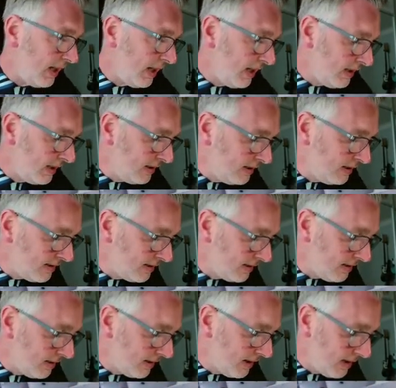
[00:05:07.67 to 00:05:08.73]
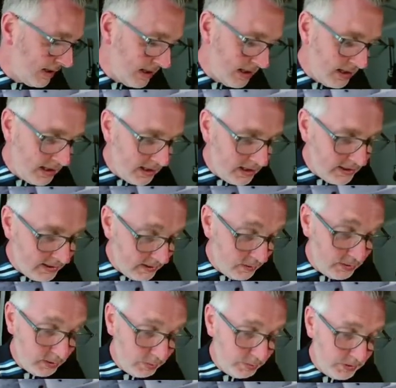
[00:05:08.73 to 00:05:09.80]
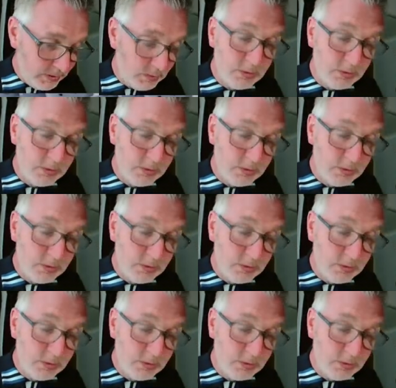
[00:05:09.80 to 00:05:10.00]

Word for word: and she was a she